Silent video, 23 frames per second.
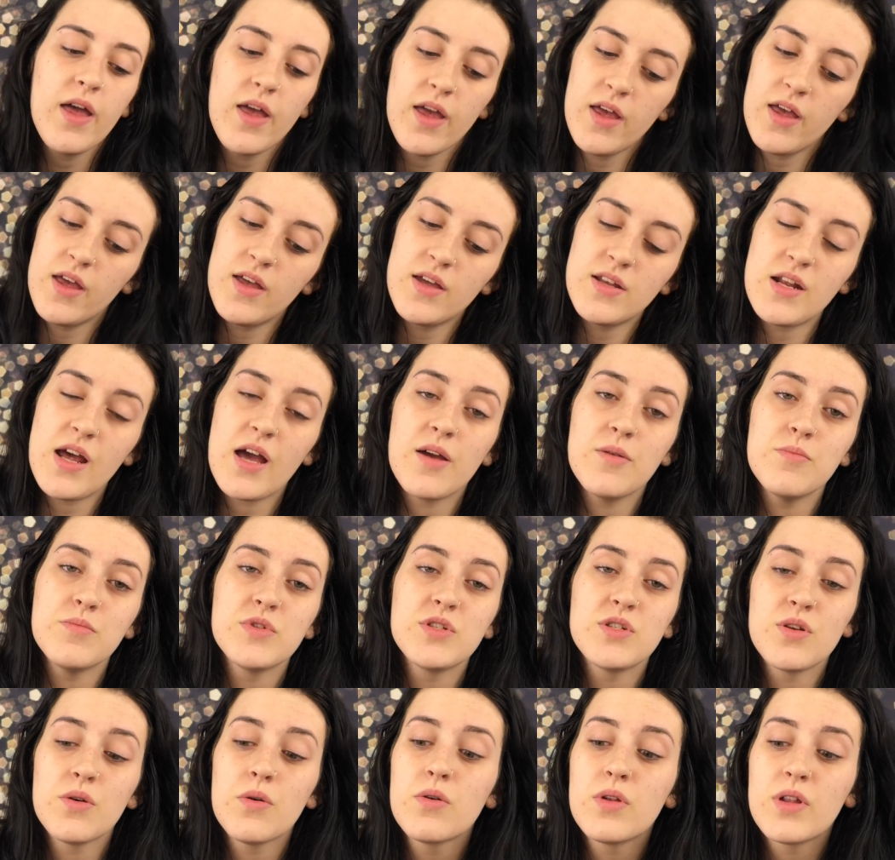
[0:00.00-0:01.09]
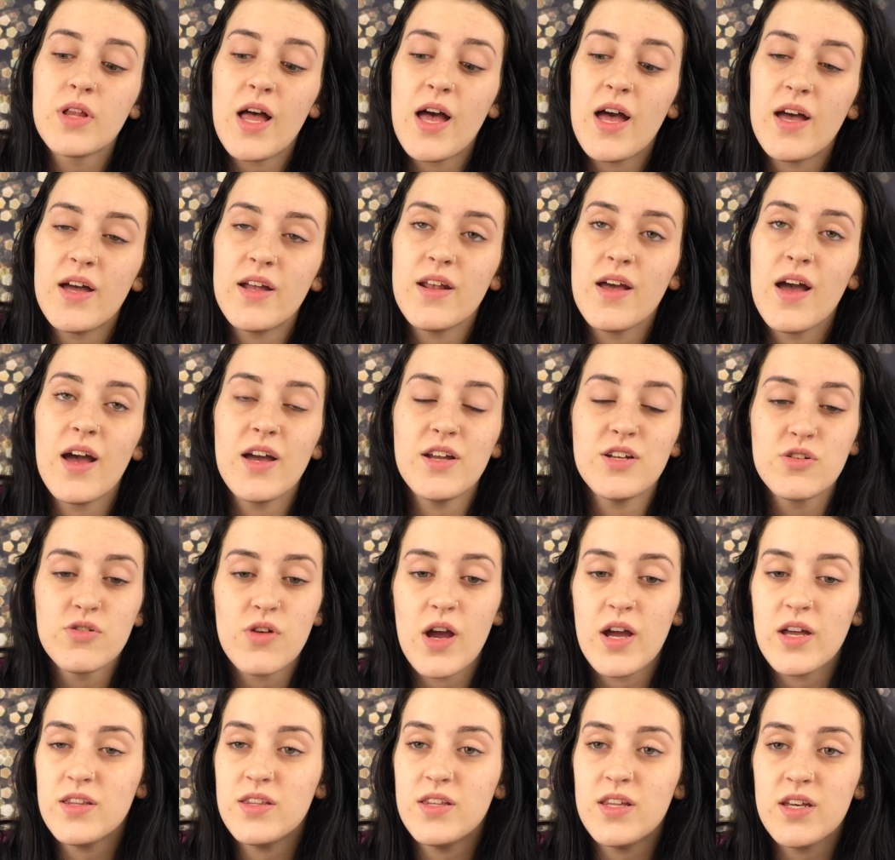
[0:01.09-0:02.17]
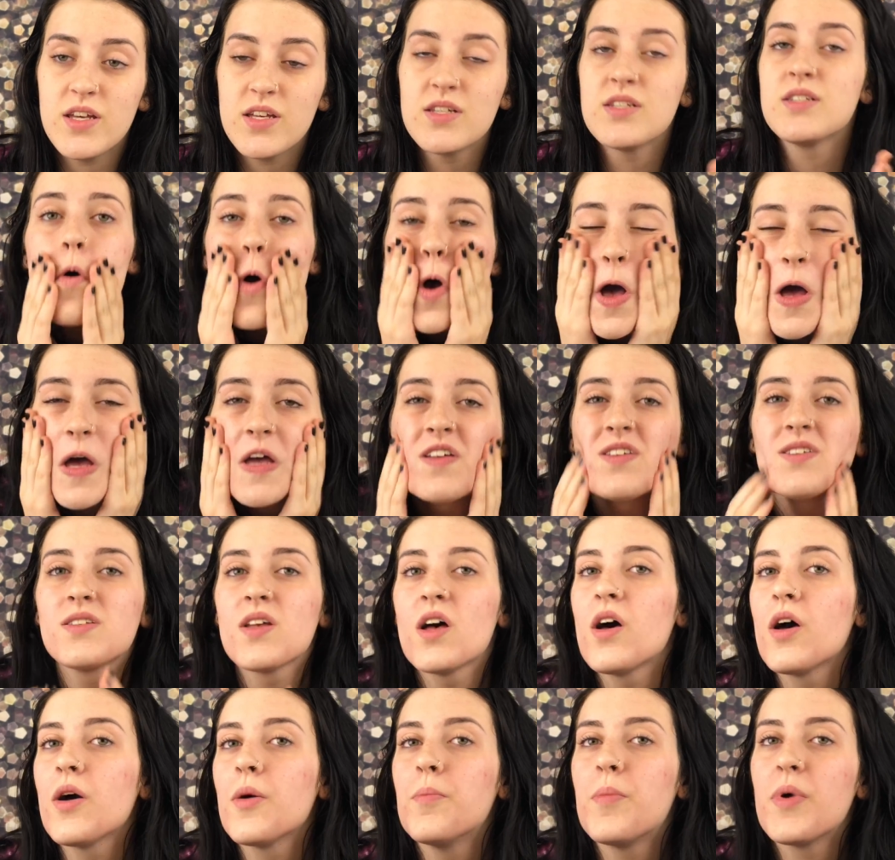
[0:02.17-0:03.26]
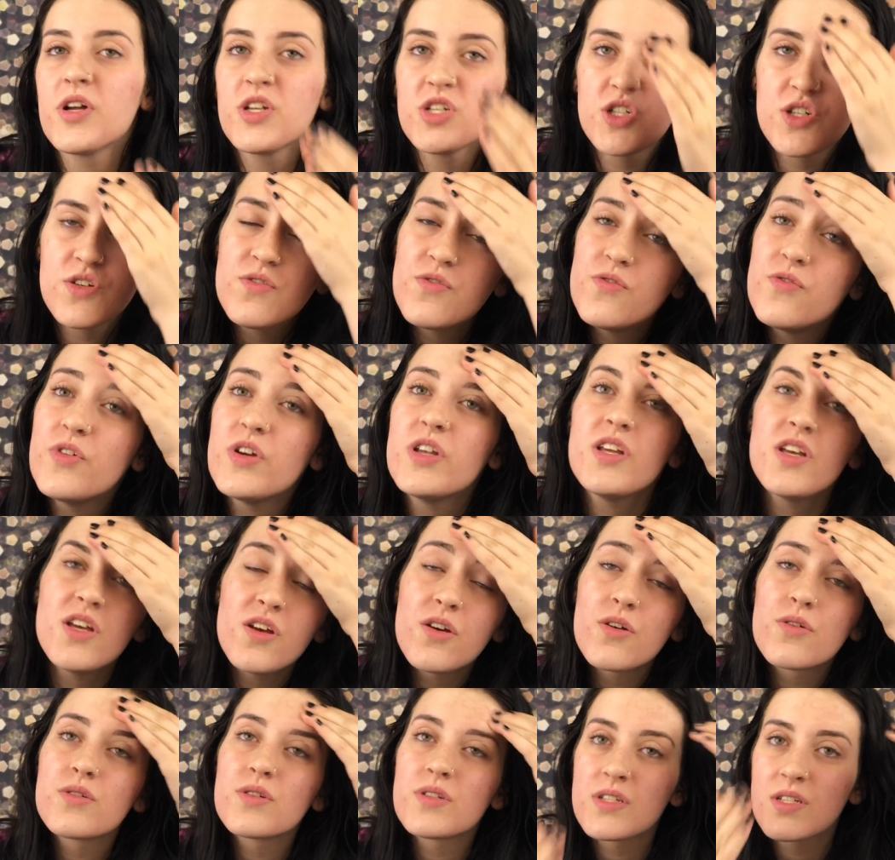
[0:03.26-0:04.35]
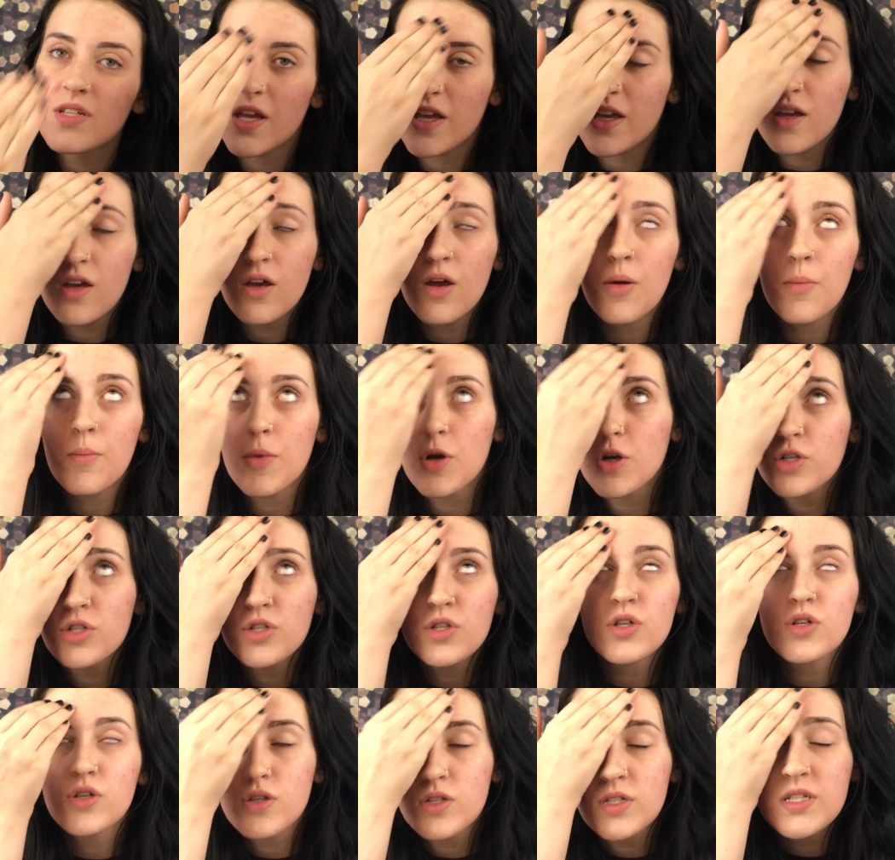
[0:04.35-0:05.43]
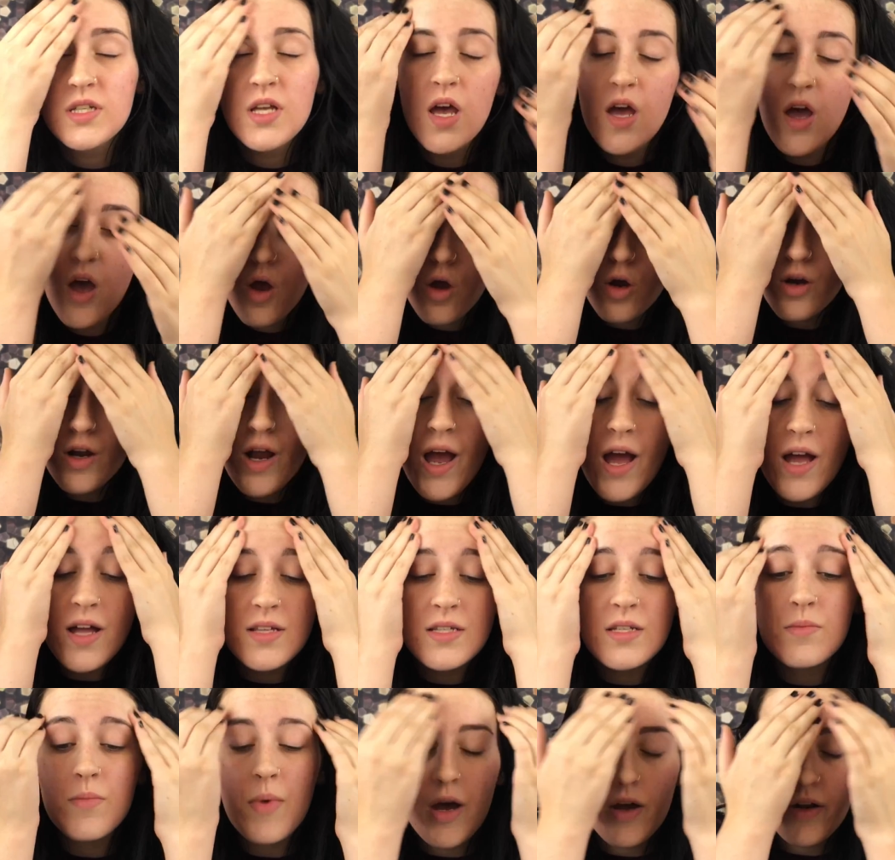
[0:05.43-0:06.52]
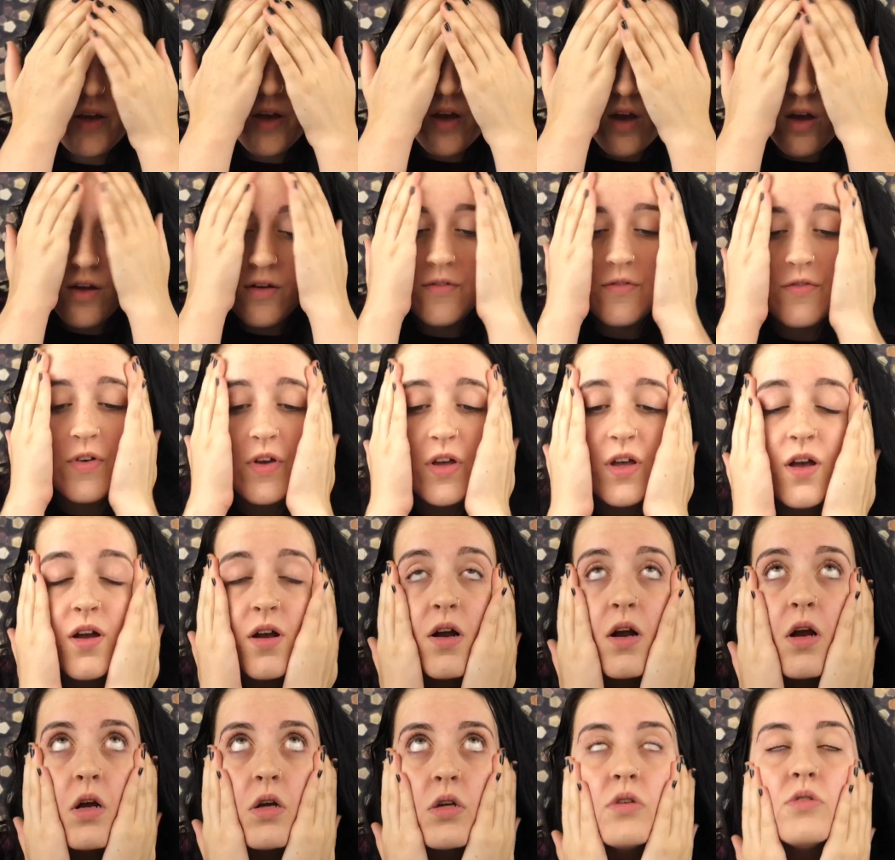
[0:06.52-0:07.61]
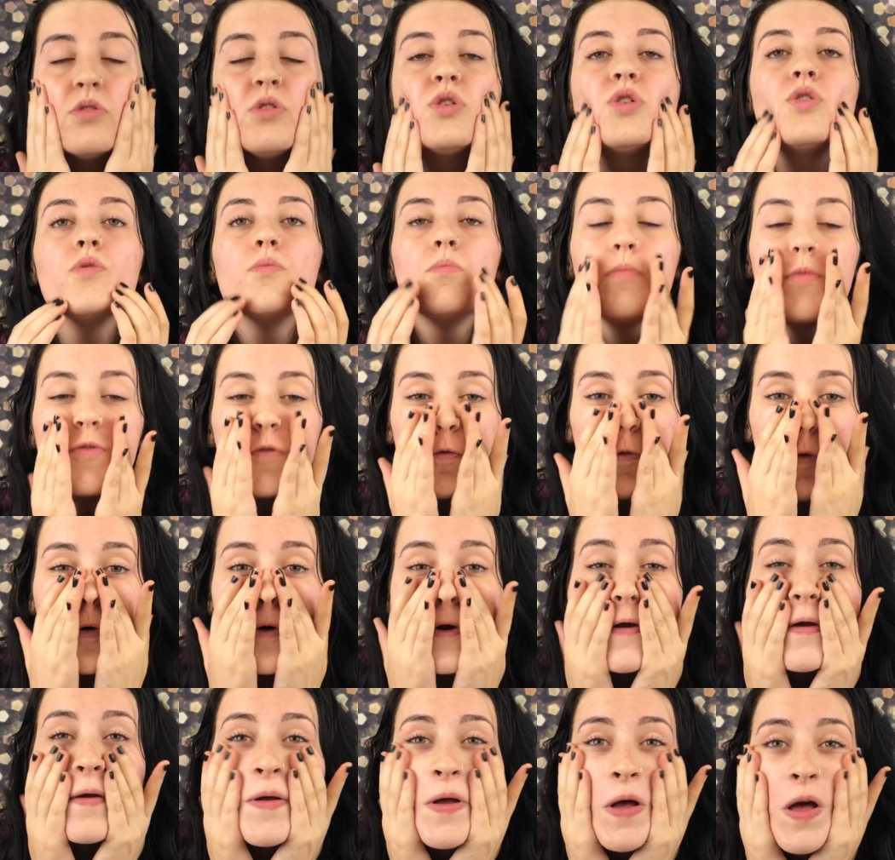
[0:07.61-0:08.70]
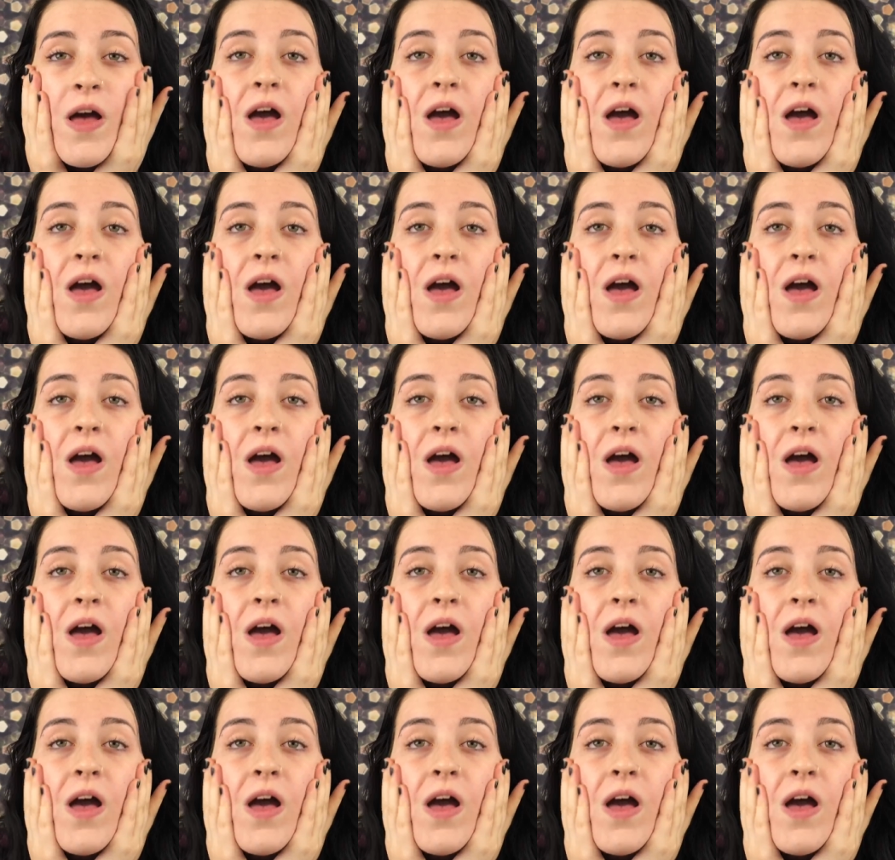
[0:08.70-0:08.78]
And I'm so glad I tried this. I saw a bunch of videos, like commercials or ads about it on YouTube before